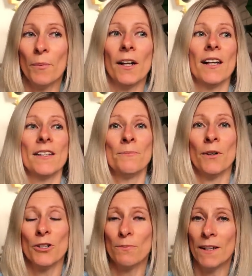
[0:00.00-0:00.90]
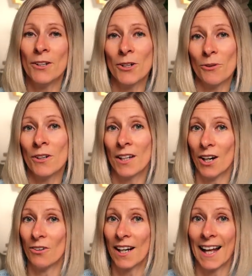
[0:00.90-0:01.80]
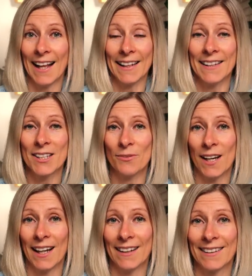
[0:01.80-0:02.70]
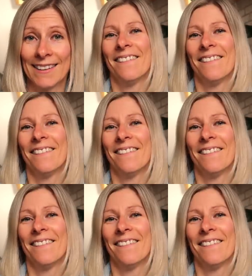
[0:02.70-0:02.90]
but it's much better on our health as well.